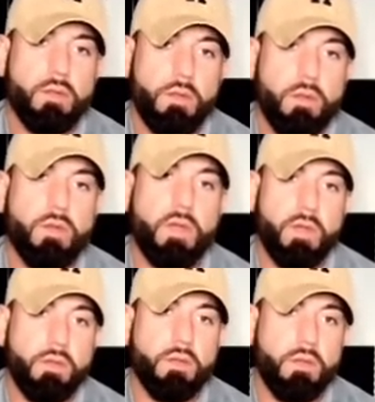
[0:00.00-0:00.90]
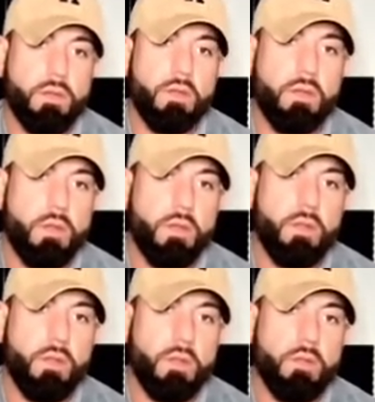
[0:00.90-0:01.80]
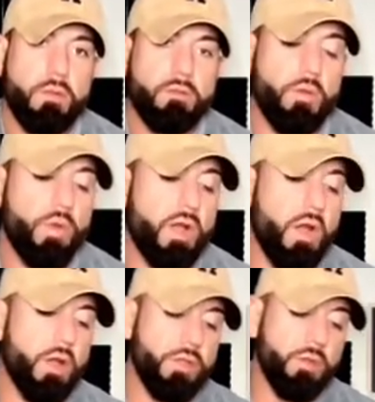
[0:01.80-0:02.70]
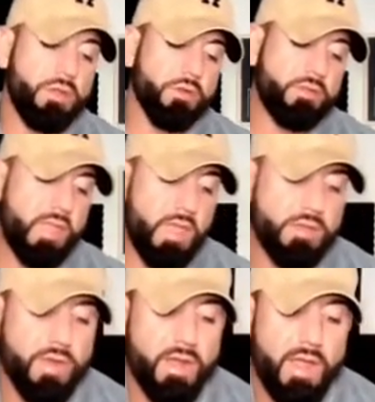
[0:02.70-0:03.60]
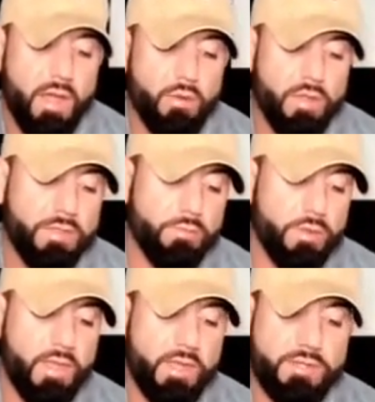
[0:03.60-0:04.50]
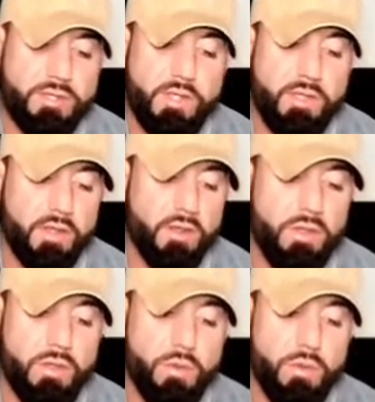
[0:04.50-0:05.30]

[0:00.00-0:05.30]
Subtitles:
Okay. So where are you in your stage right now with HD? Like, do